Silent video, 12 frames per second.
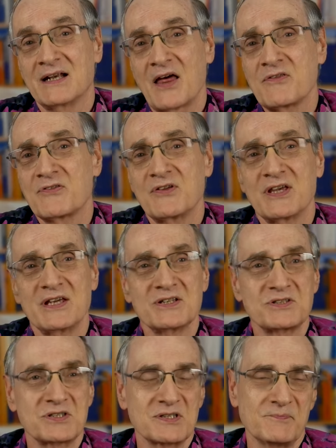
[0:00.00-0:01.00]
another thing
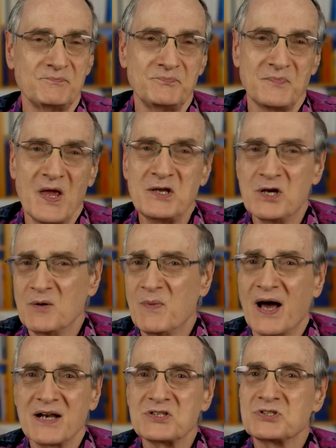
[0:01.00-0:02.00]
is, your
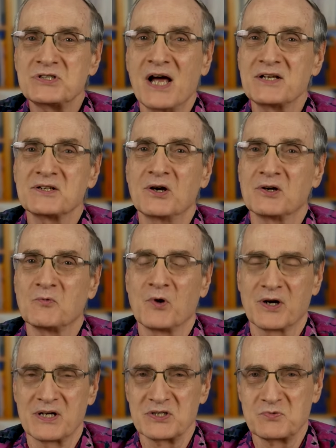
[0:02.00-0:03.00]
body's not going to
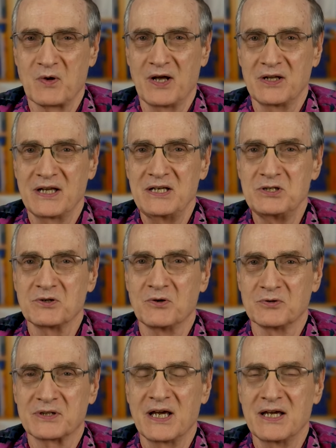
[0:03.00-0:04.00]
work as well in your
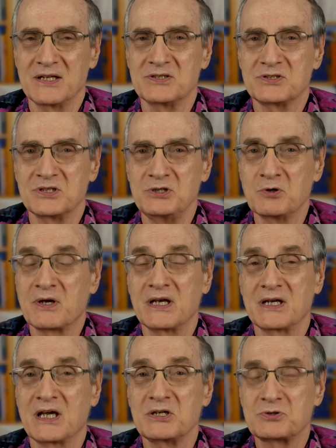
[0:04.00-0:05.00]
old age. You
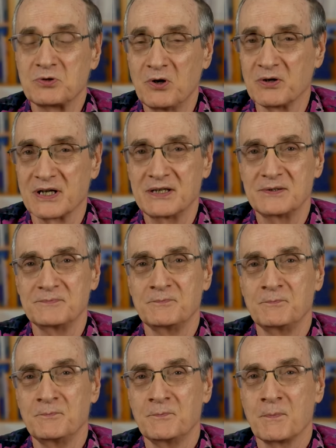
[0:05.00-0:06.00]
can control it
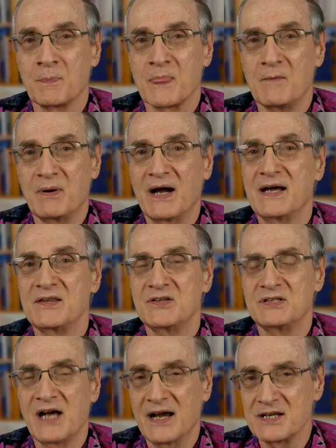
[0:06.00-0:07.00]
by
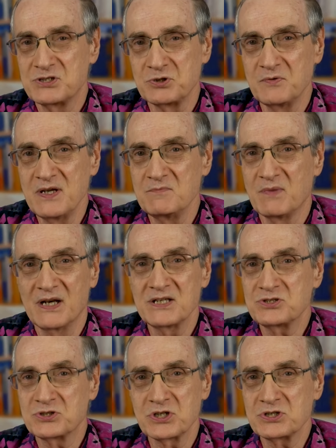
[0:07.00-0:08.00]
the diet you eat, but
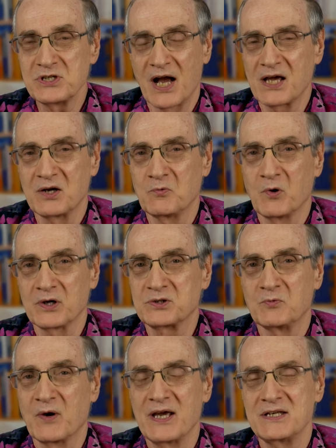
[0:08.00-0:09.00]
it's just not going to
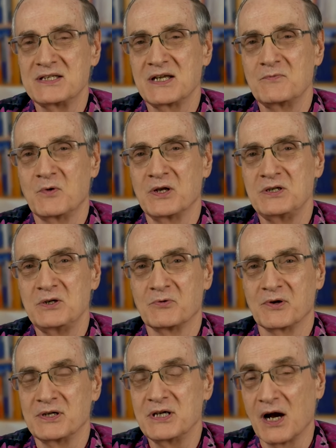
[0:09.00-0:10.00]
work the way it did when
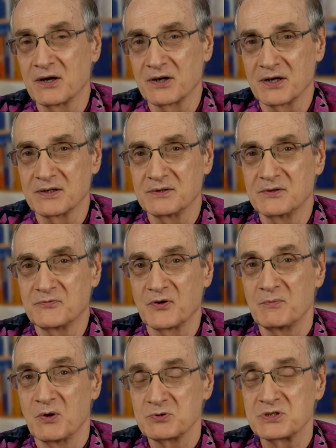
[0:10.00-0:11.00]
you were younger
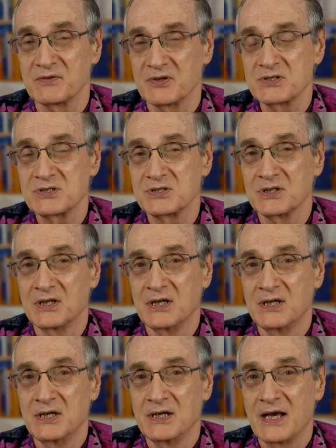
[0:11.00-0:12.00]
for most of us.
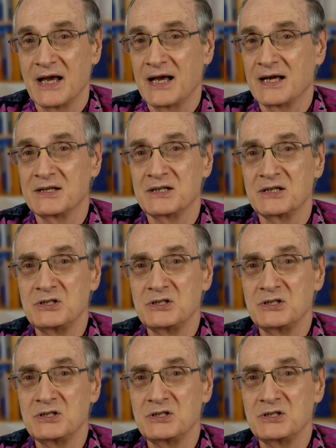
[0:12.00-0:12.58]
And uh,